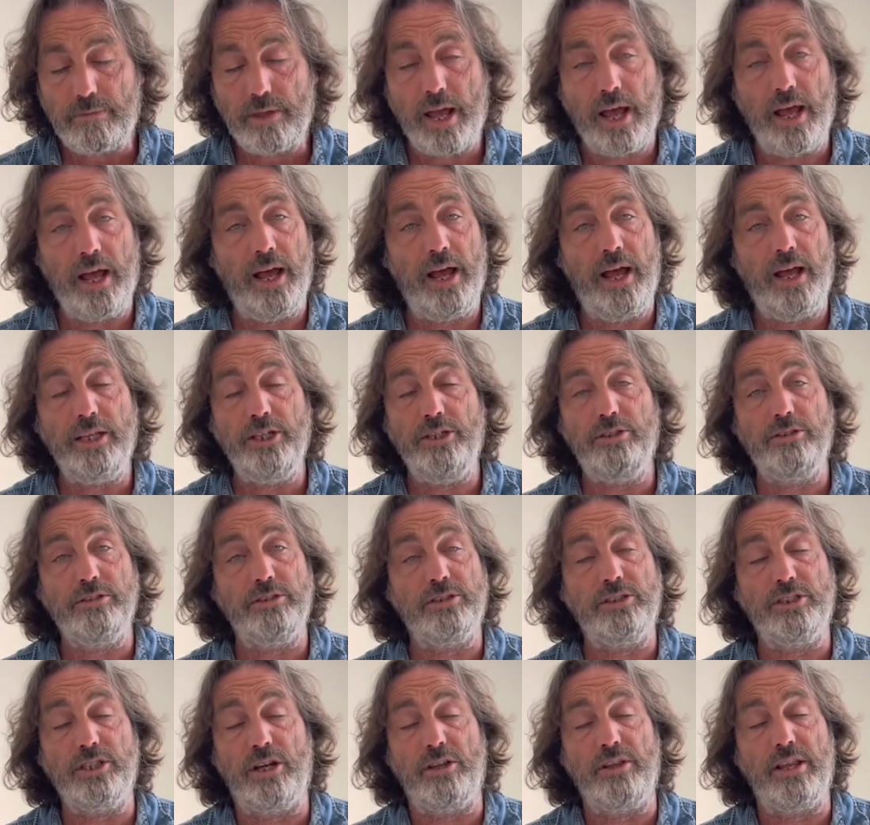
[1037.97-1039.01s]
and you can
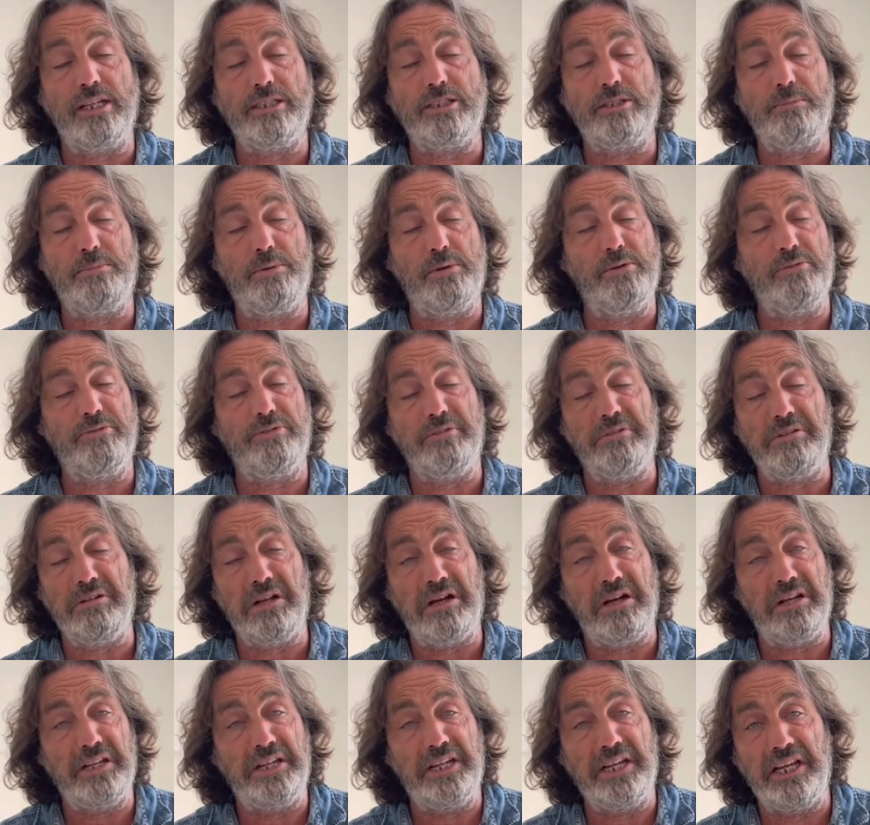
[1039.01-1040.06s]
show that support for
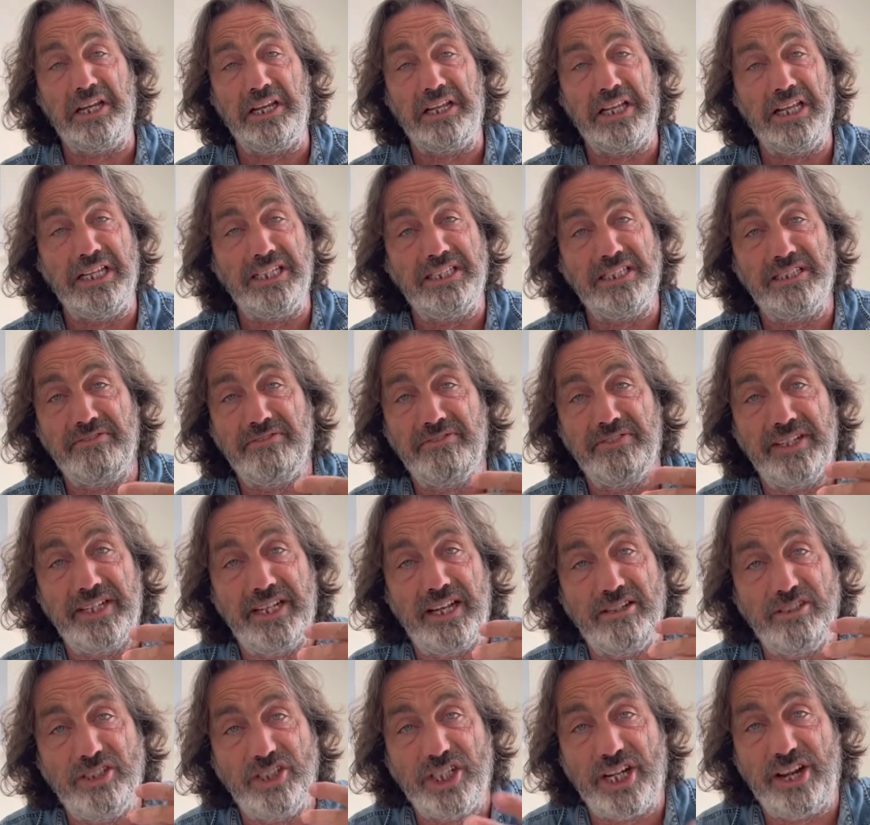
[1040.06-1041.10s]
liking this
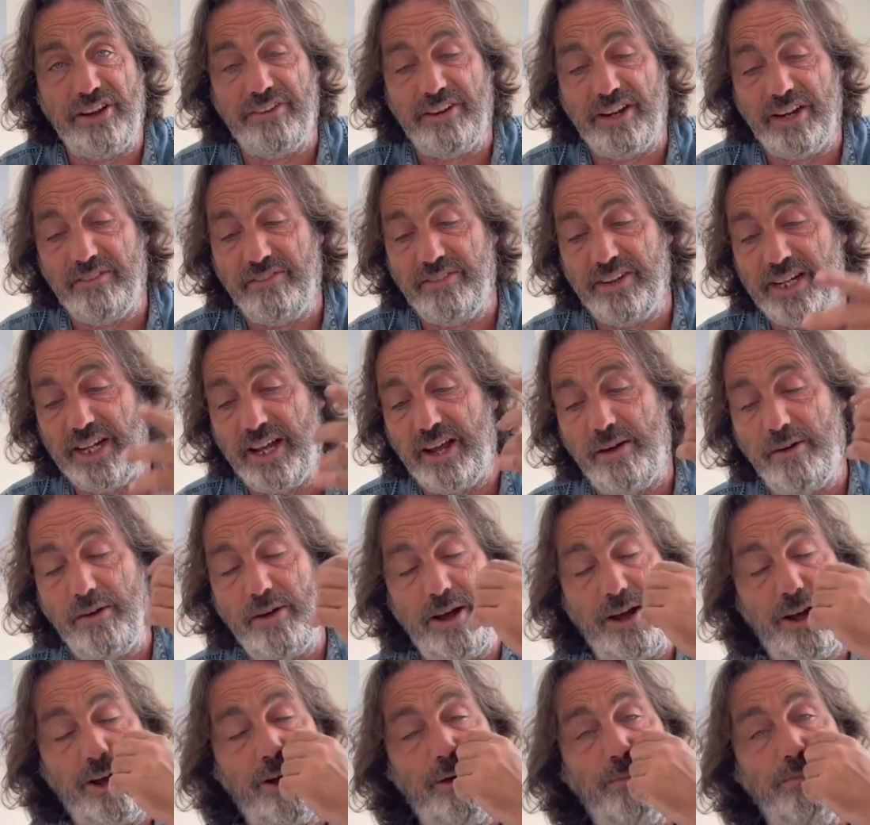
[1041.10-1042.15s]
video, sharing a video
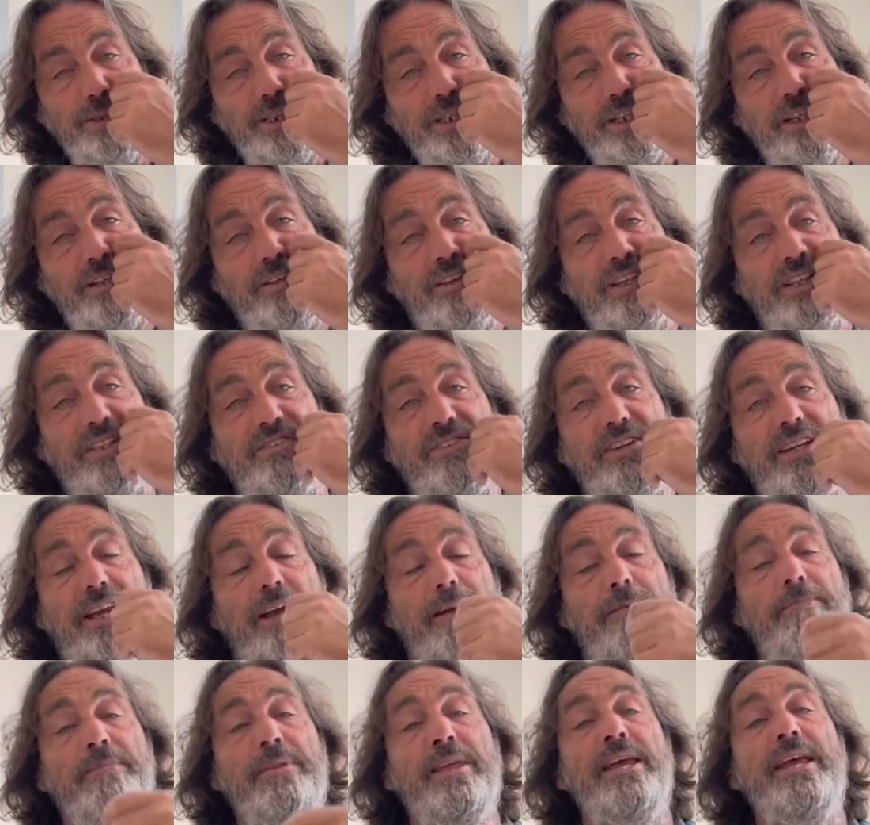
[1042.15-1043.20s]
and commenting on this video.
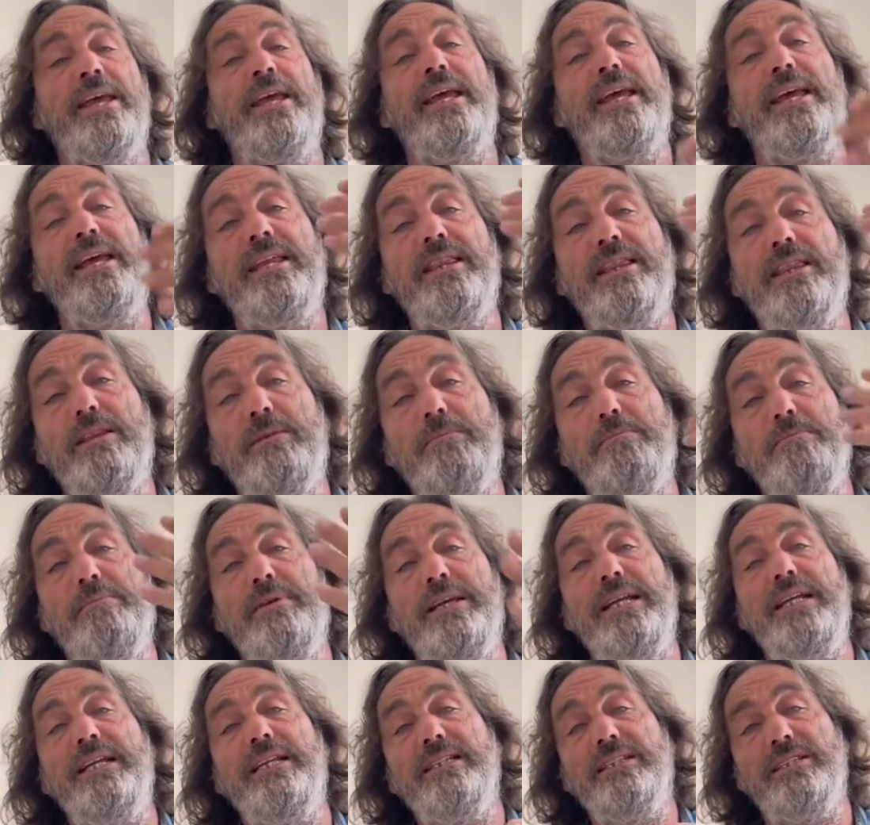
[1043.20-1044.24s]
In the
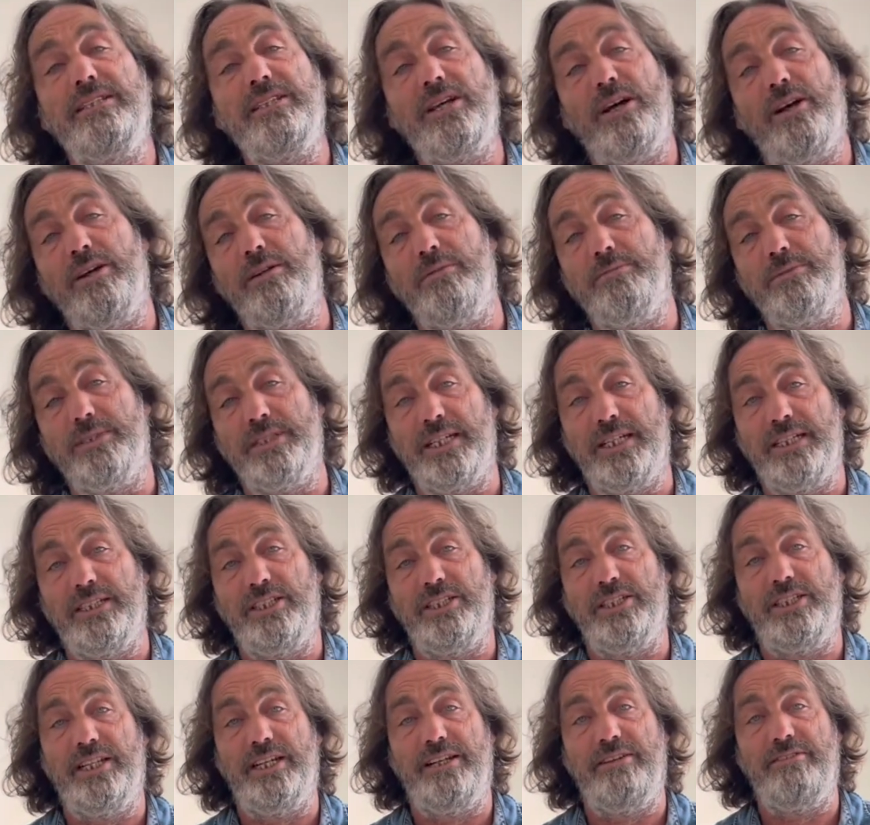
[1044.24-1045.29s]
meantime,
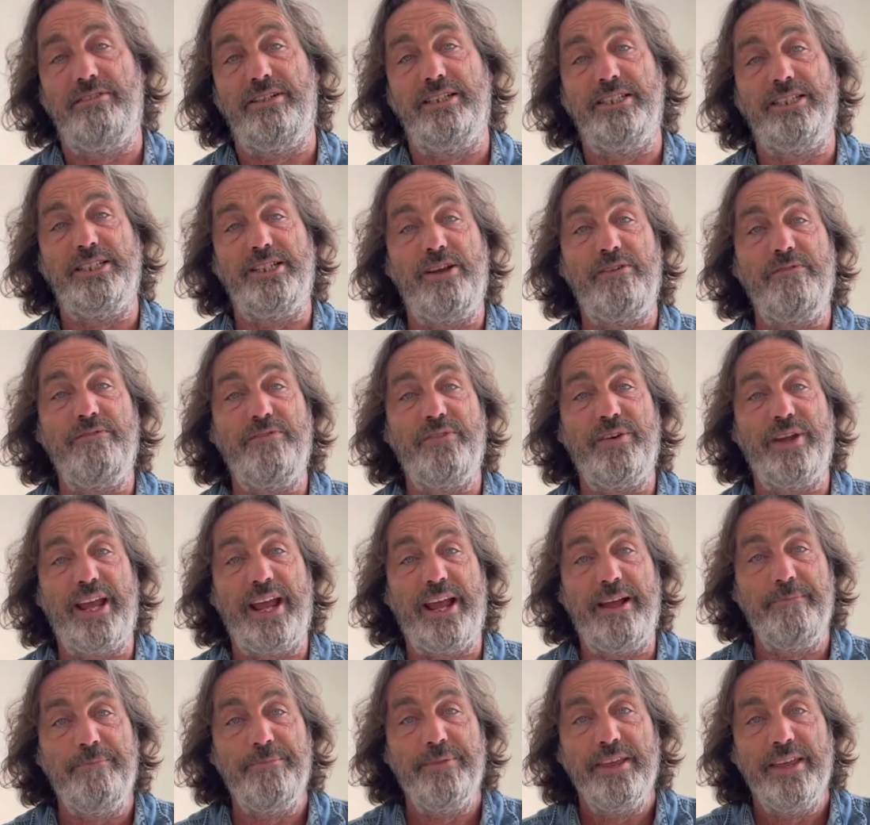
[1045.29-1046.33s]
Sagittarius, don't
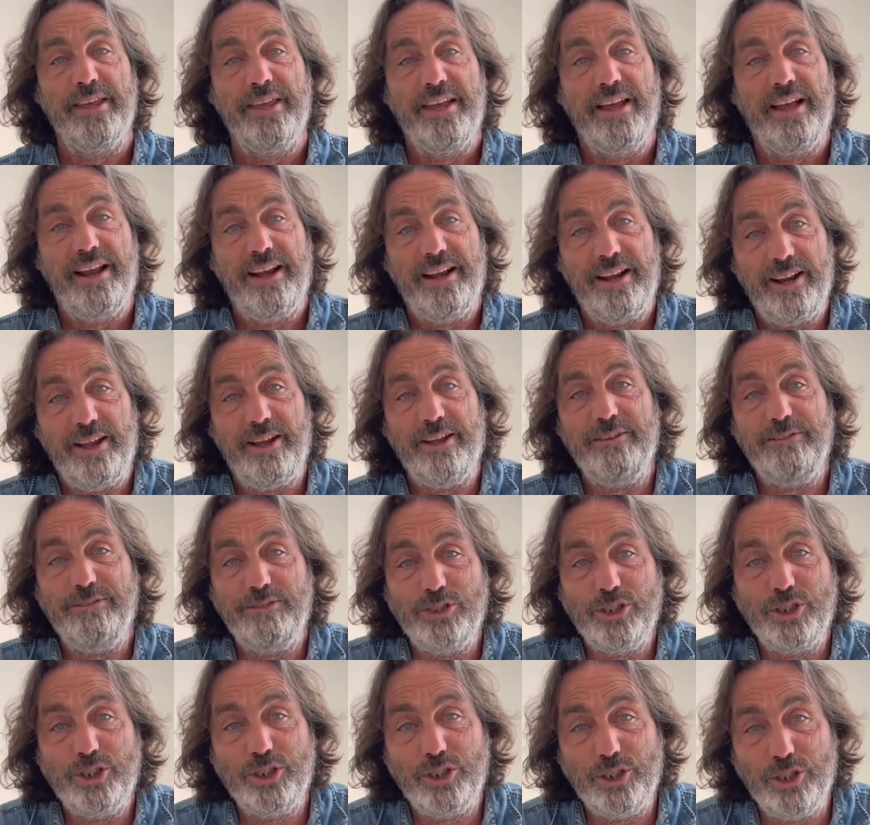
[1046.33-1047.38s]
forget, life
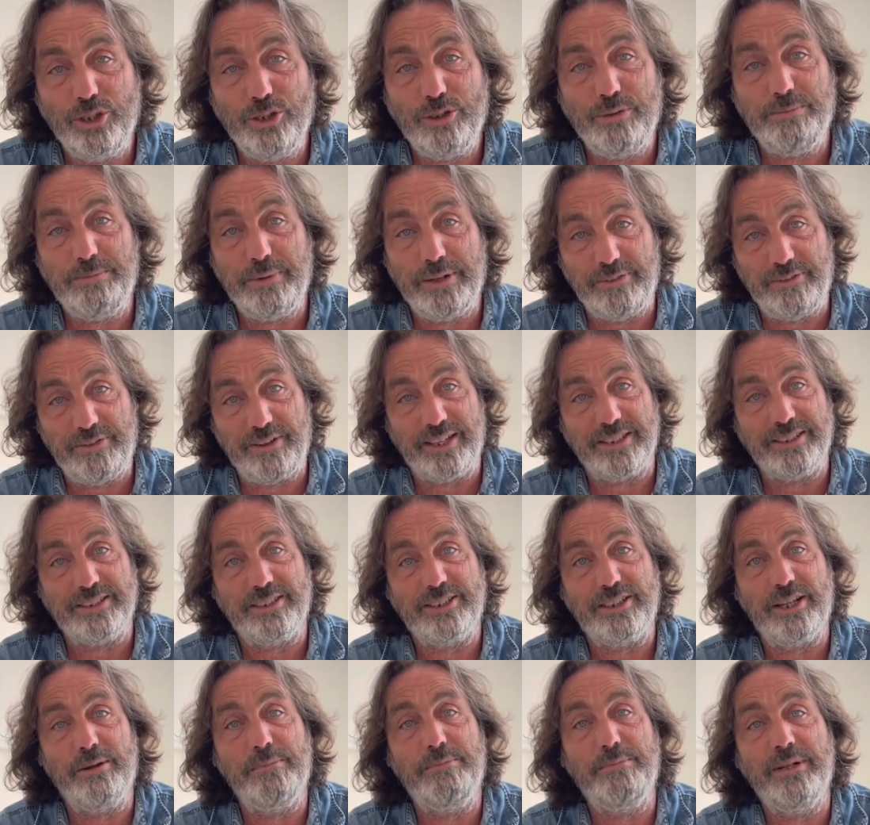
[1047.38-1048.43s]
should be fun,
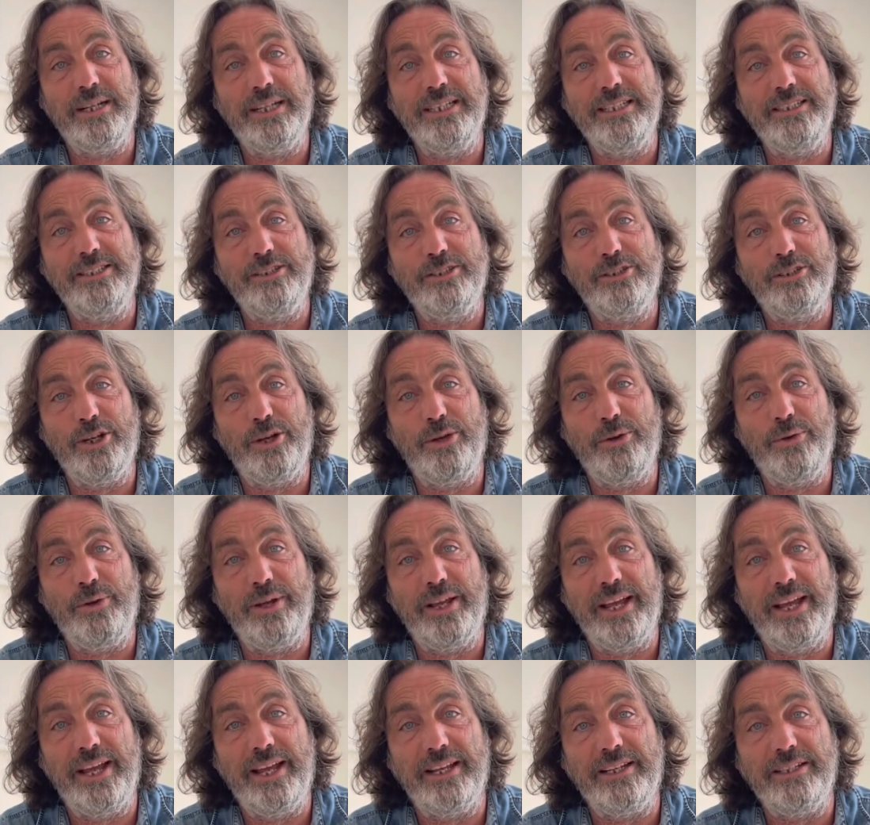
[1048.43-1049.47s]
so please do
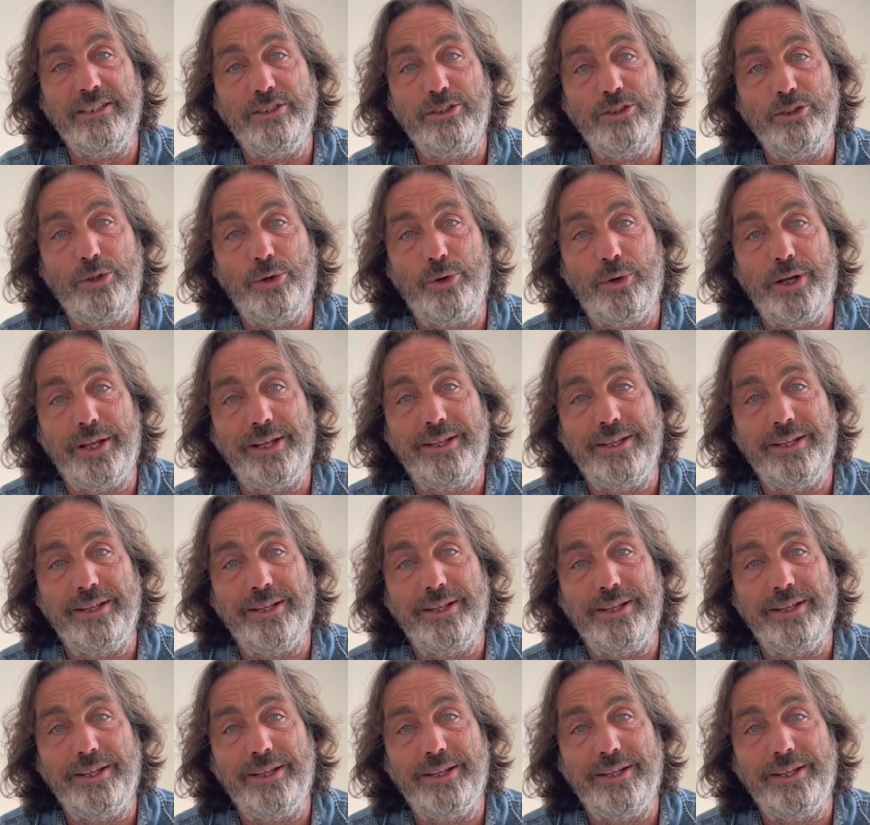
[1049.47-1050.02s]
enjoy.